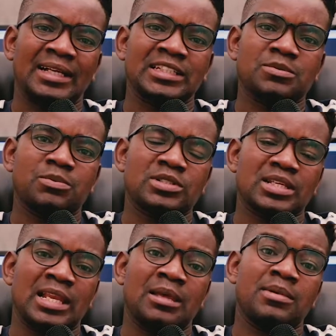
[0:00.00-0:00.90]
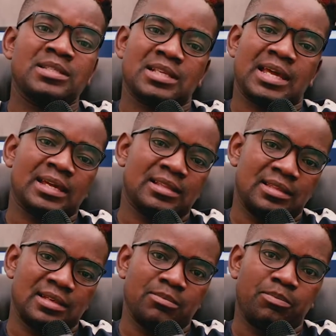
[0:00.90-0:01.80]
I just put elements like
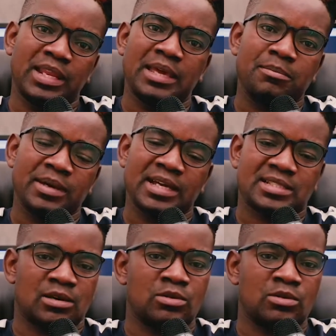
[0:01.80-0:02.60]
the playbacks.